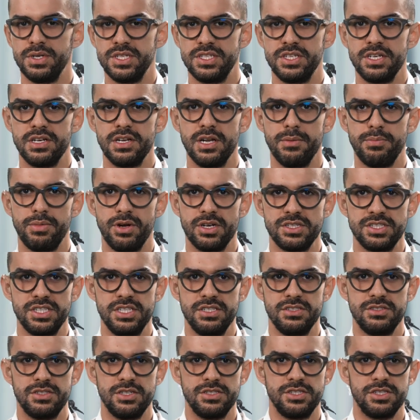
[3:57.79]
particular
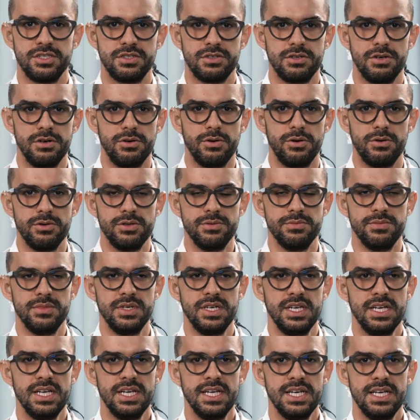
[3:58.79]
blockchain such as
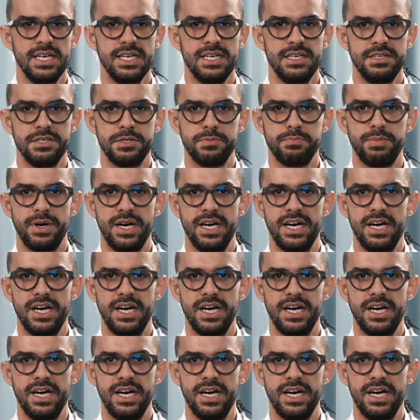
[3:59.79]
Concordium is